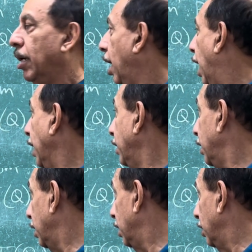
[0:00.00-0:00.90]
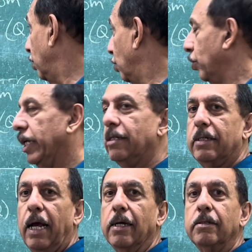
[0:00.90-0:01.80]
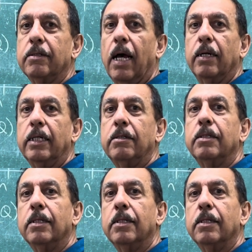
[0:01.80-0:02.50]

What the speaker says: I, who reached S, I reached the